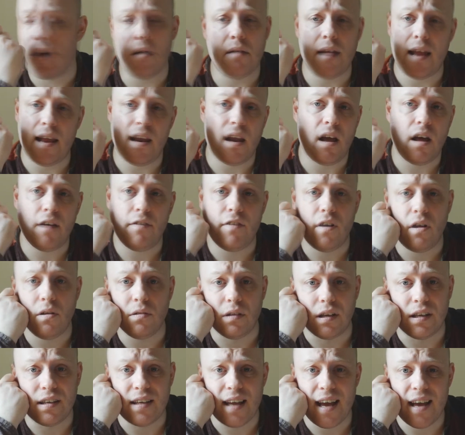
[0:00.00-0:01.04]
don't let life
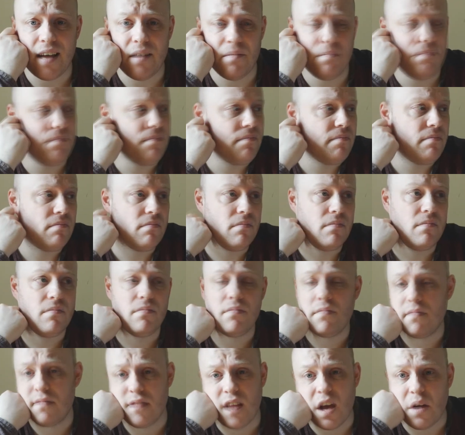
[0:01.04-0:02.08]
hold you down.
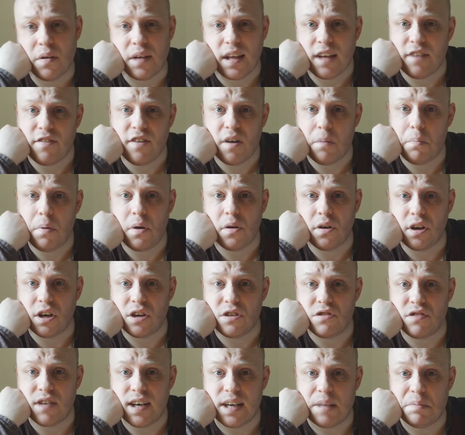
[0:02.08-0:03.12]
Don't give up on
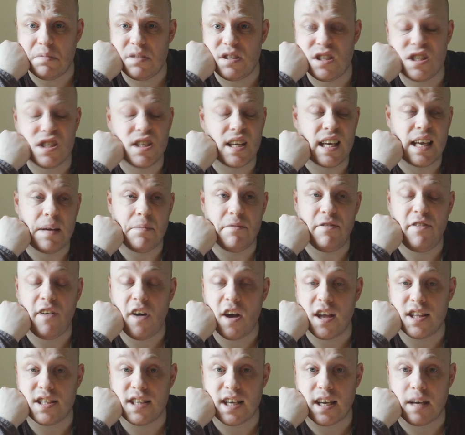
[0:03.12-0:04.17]
your dreams. Just keep
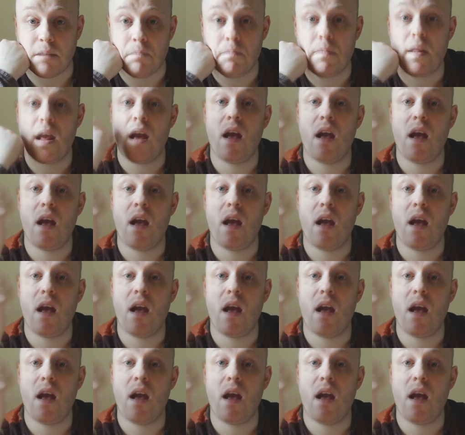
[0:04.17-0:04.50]
fighting.